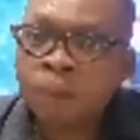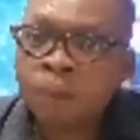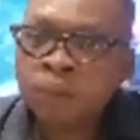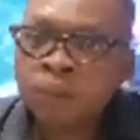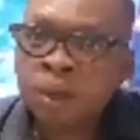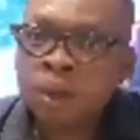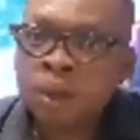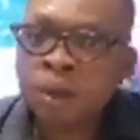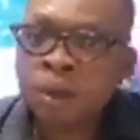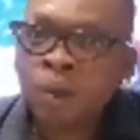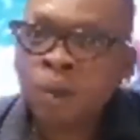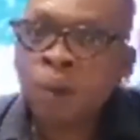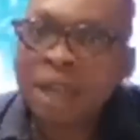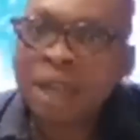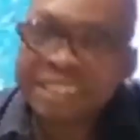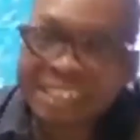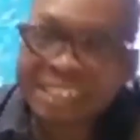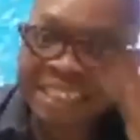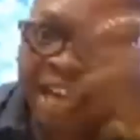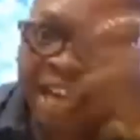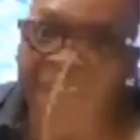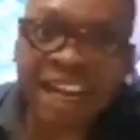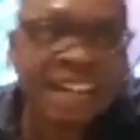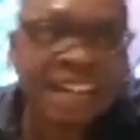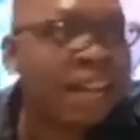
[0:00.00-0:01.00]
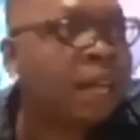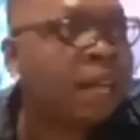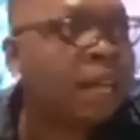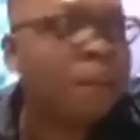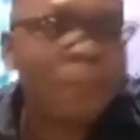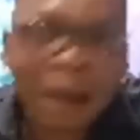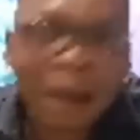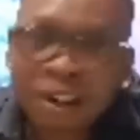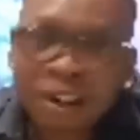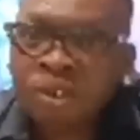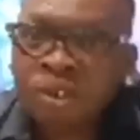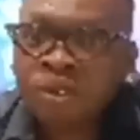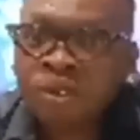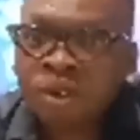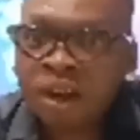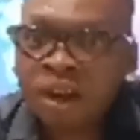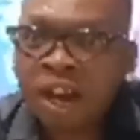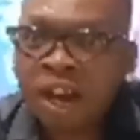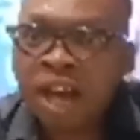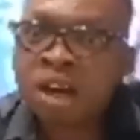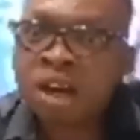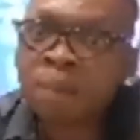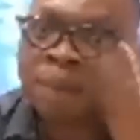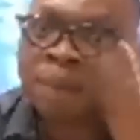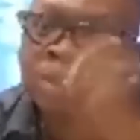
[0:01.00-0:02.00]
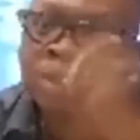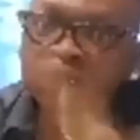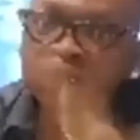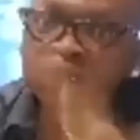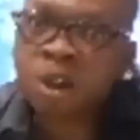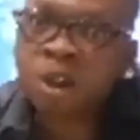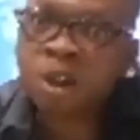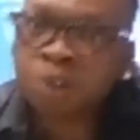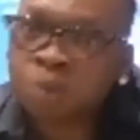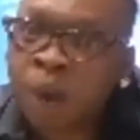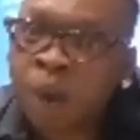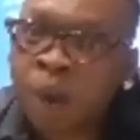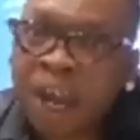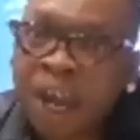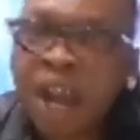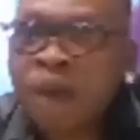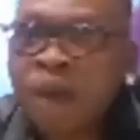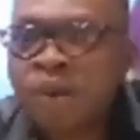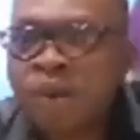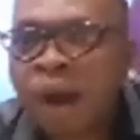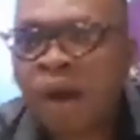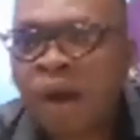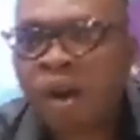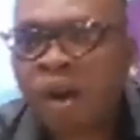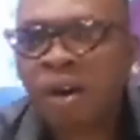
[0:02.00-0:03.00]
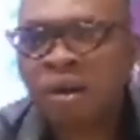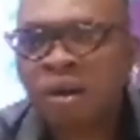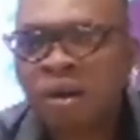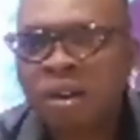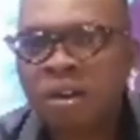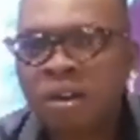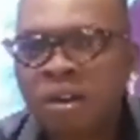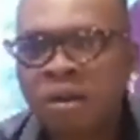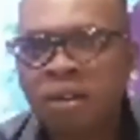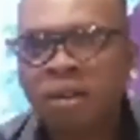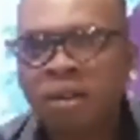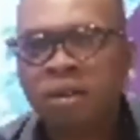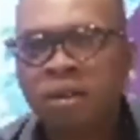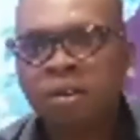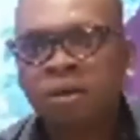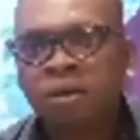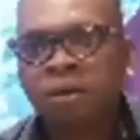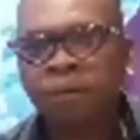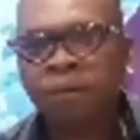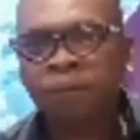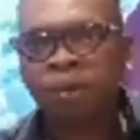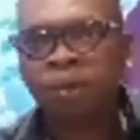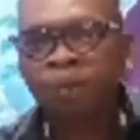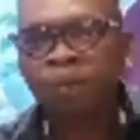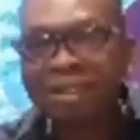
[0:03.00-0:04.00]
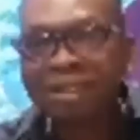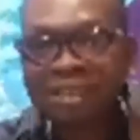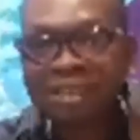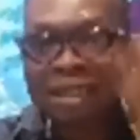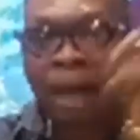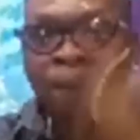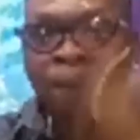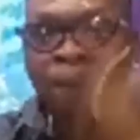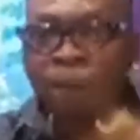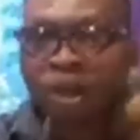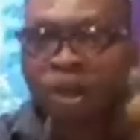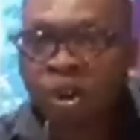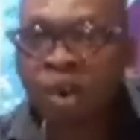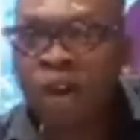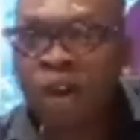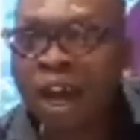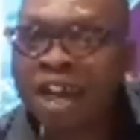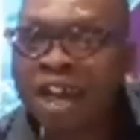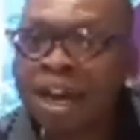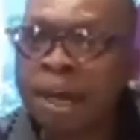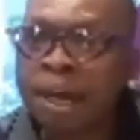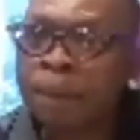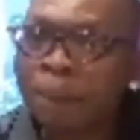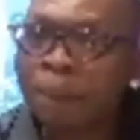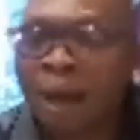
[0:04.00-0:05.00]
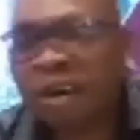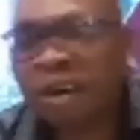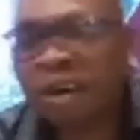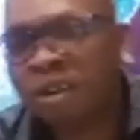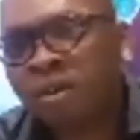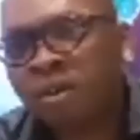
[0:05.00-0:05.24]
Kwasia dene bano. And I'm back to so we area ho. Kwasia bino and any bano.